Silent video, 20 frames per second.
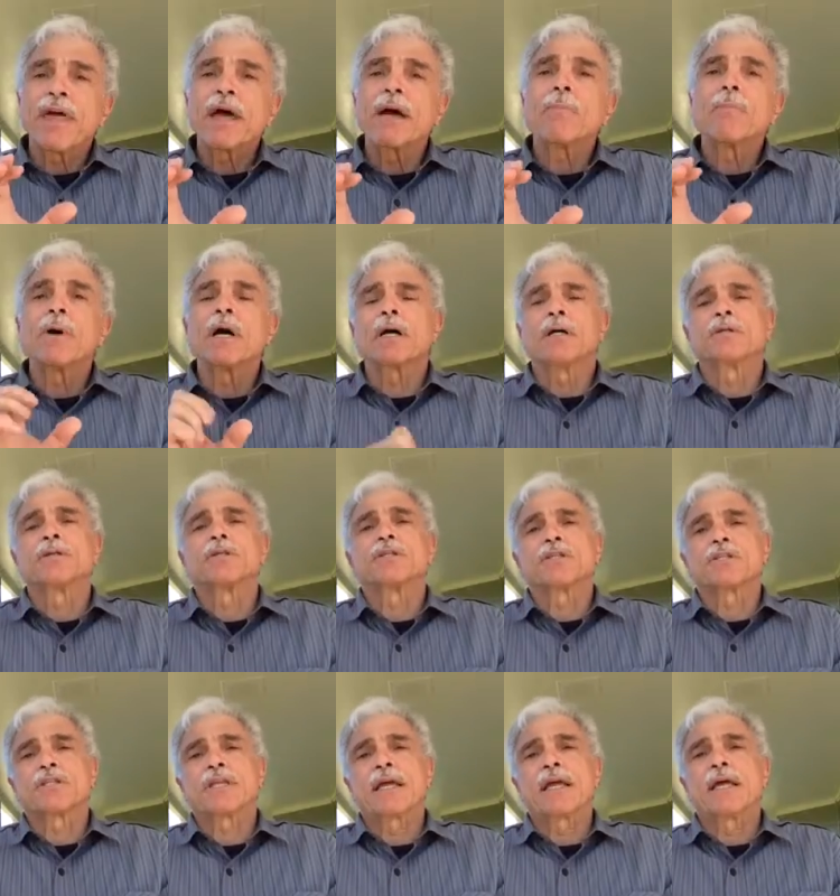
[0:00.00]
them
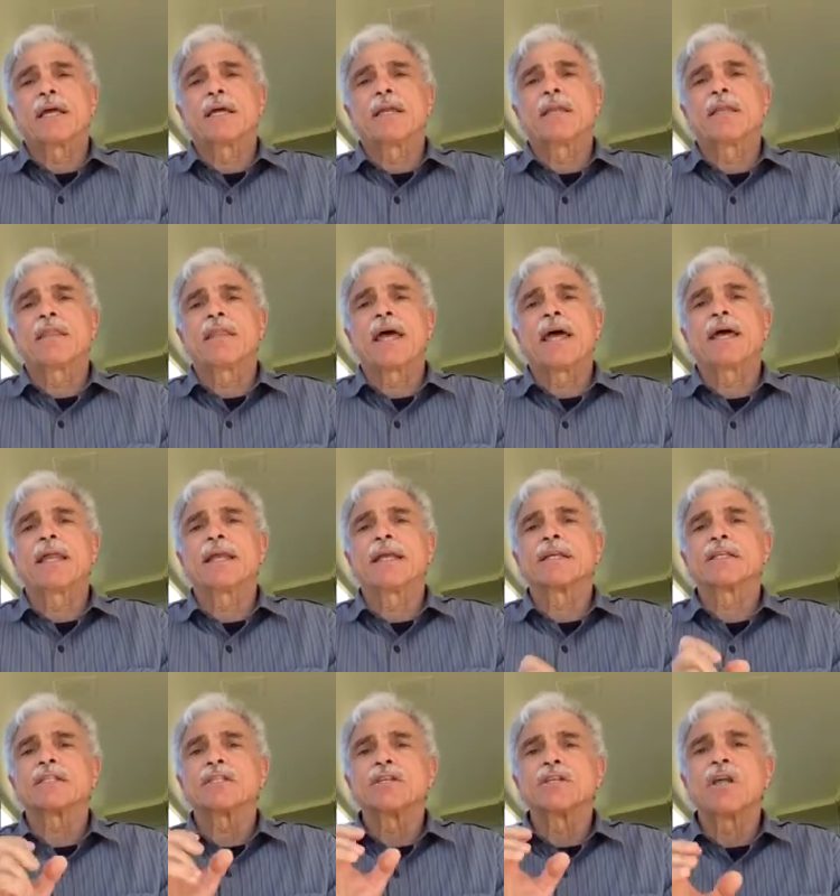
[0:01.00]
understand that
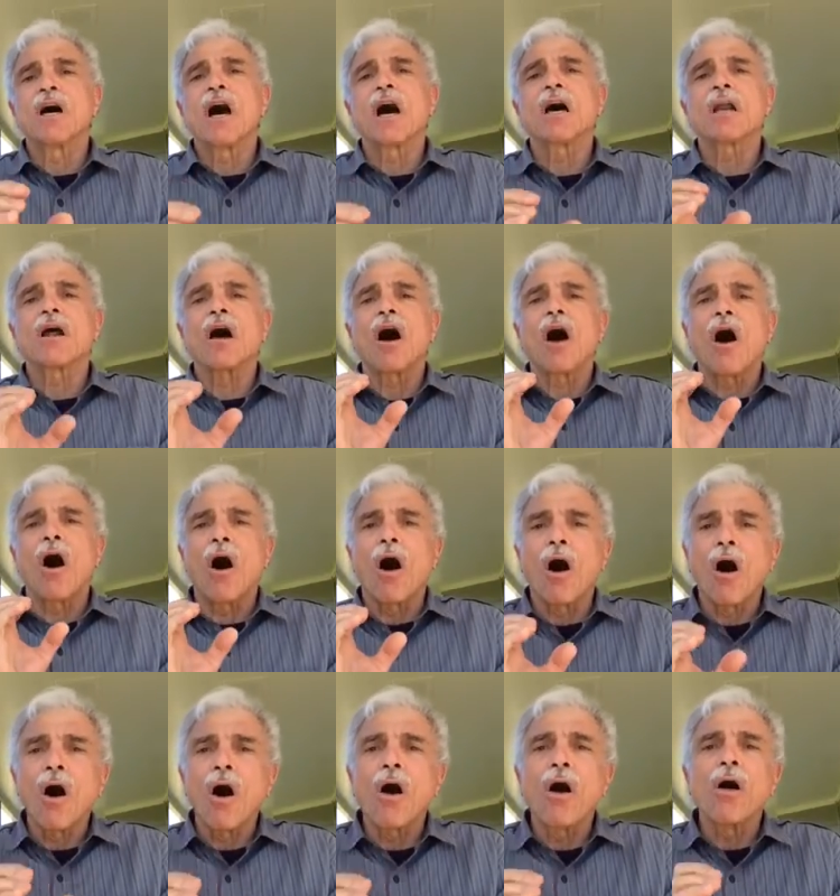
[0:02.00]
it's not
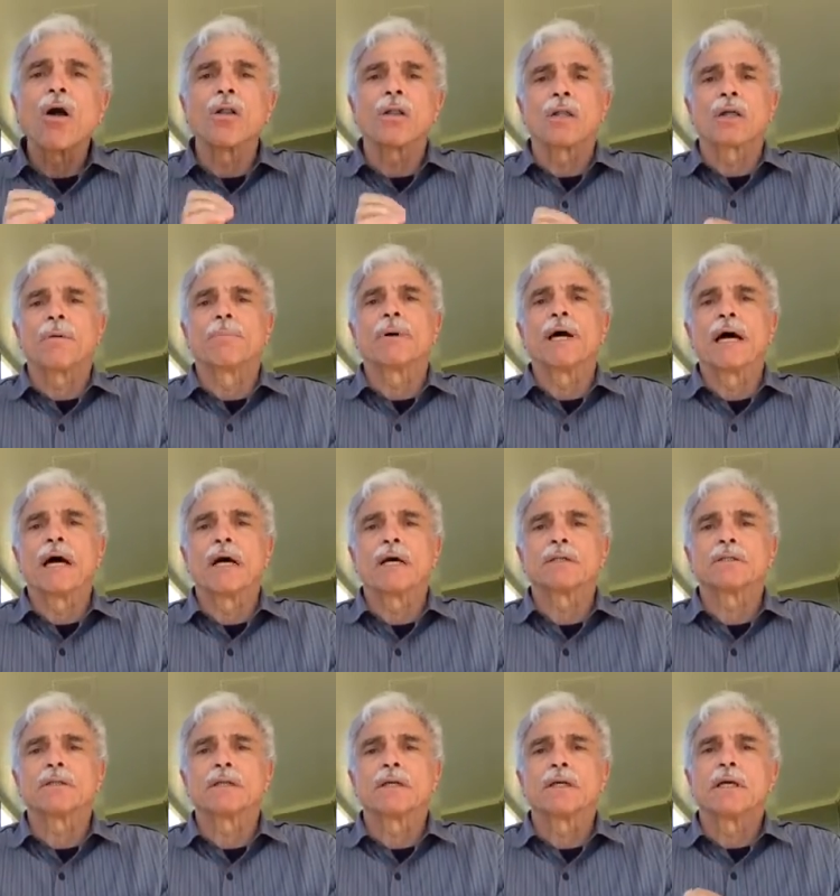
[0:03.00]
all
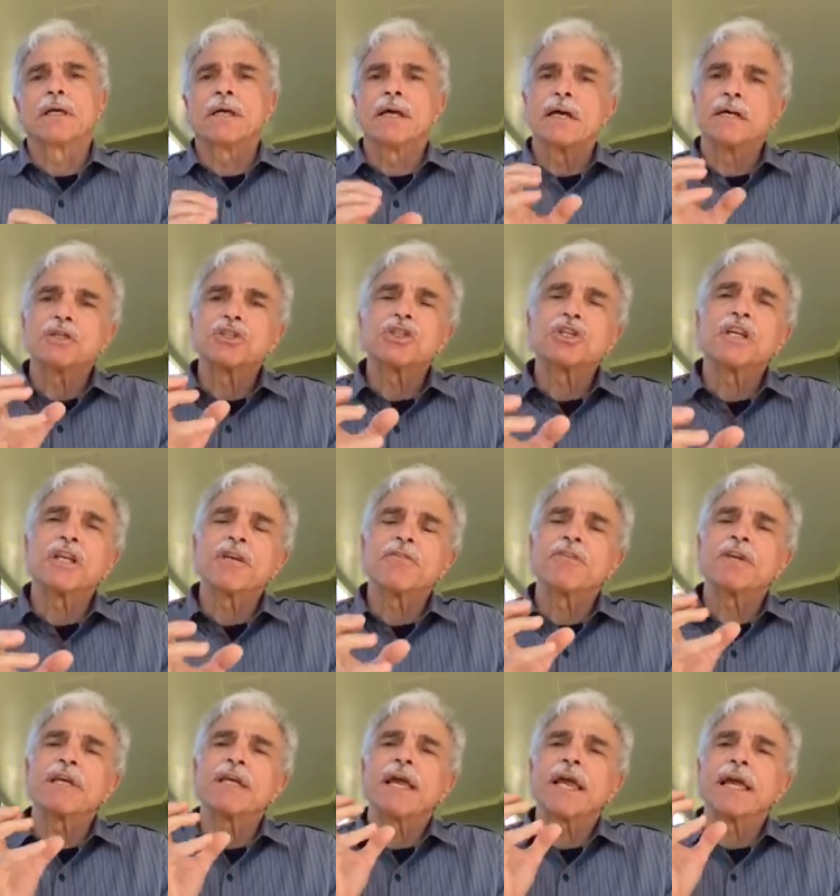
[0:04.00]
about
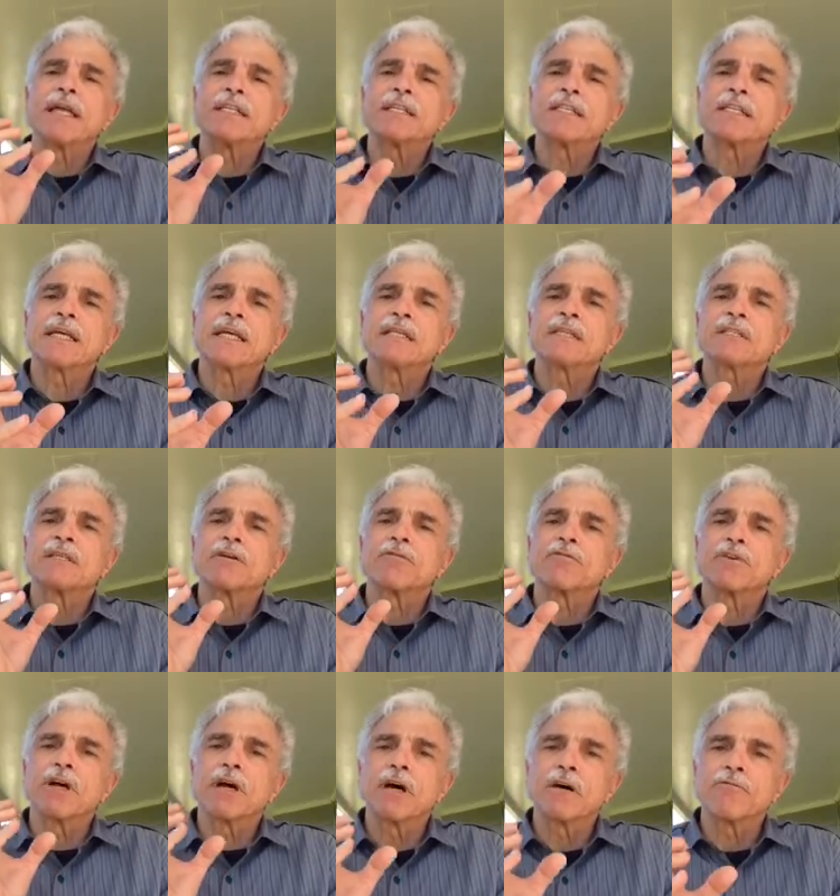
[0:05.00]
achieving a sense
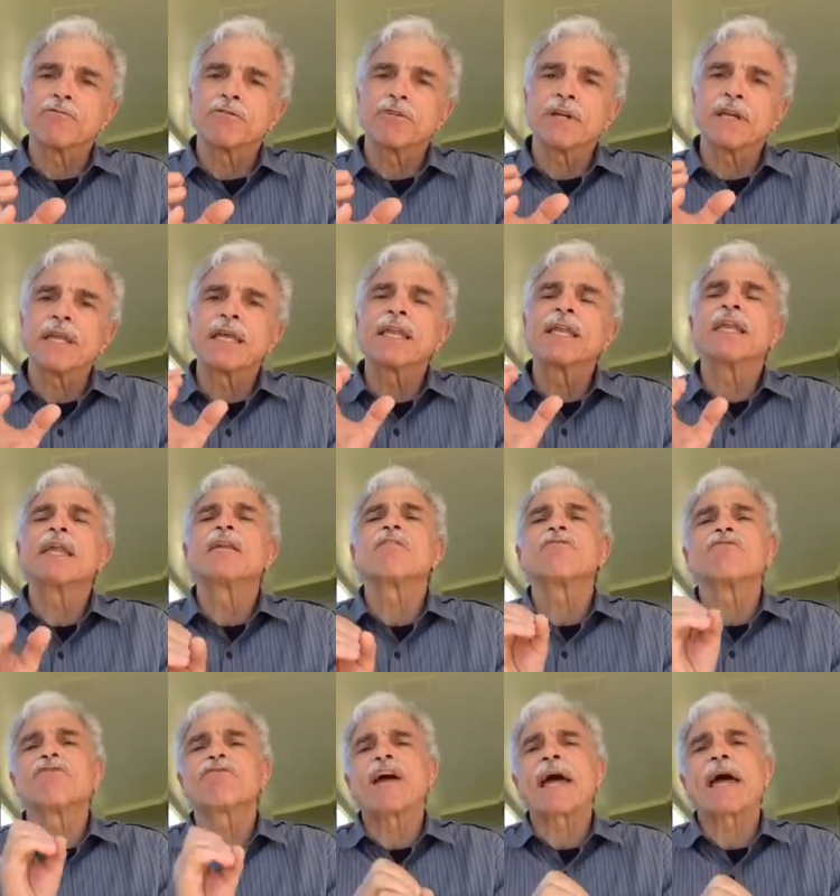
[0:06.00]
of comfort. And in
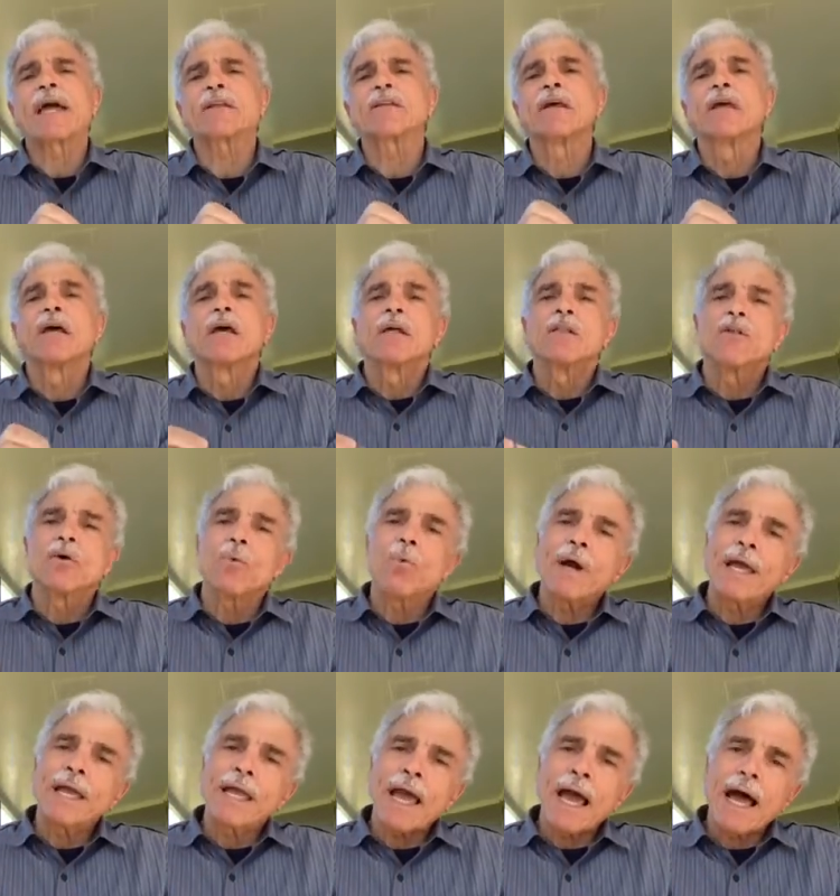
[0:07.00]
fact, the
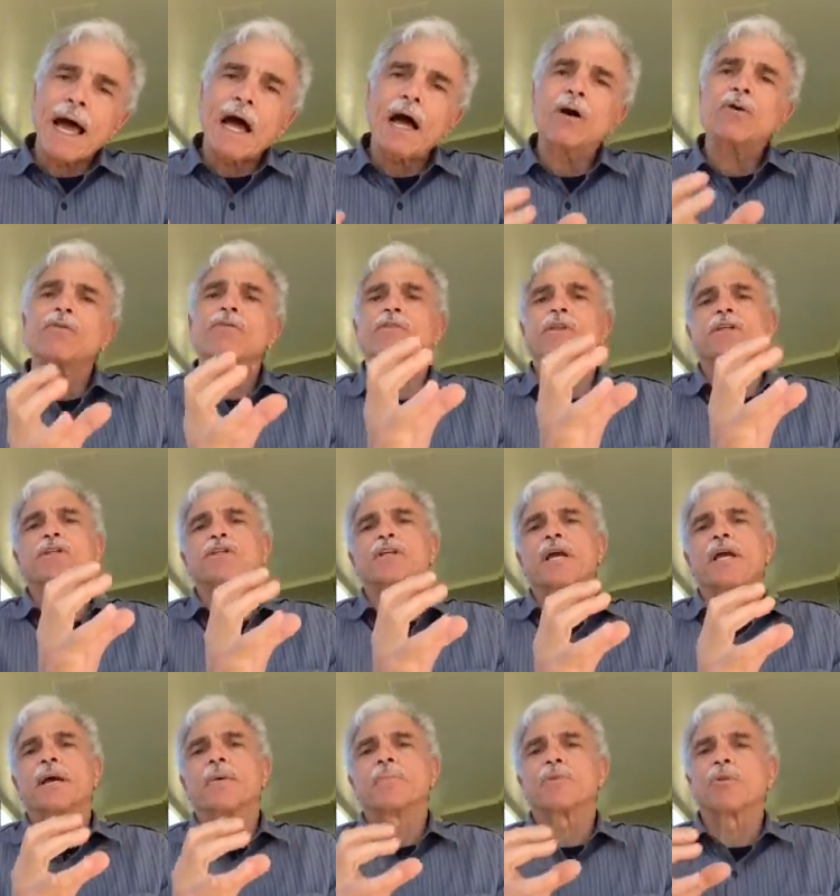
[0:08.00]
way out of the
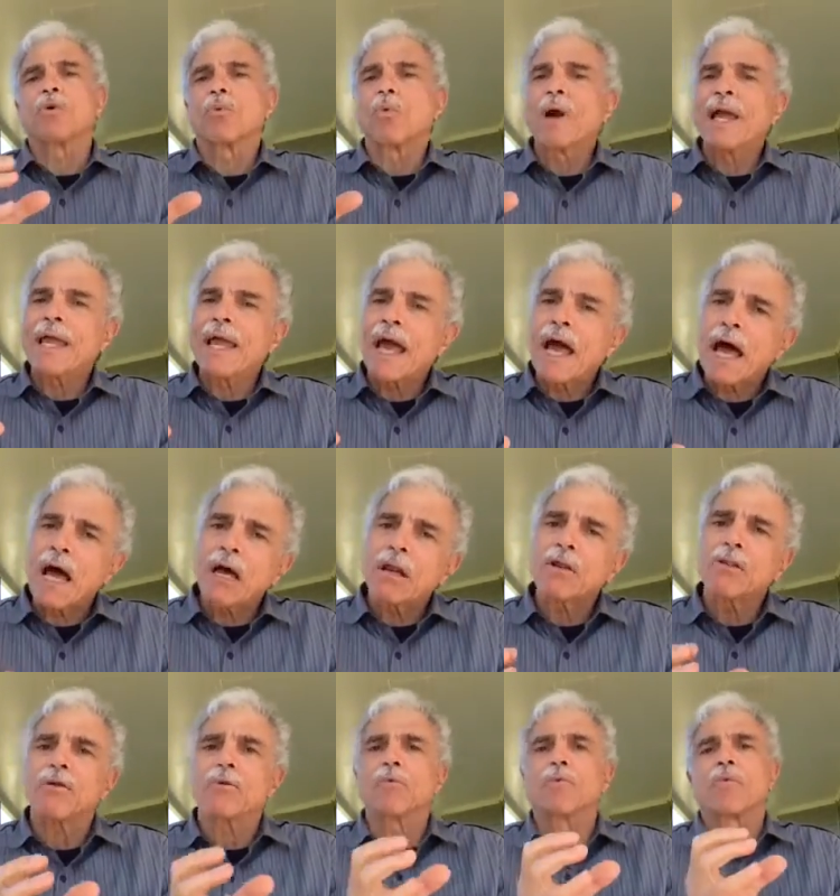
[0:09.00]
jam, the way out
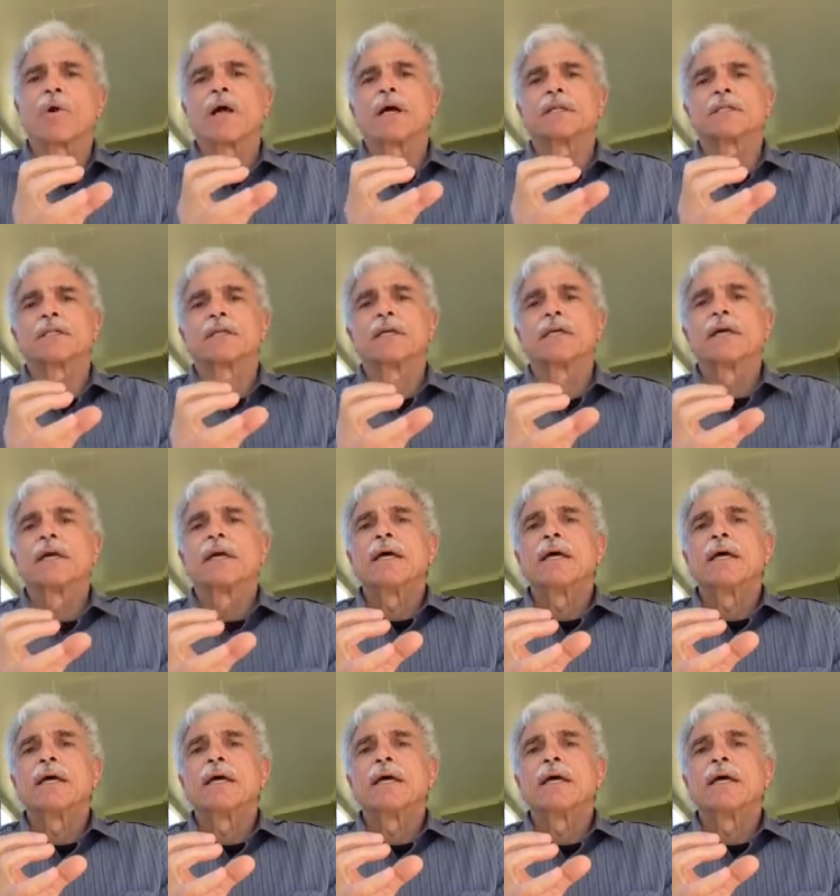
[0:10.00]
of the rut,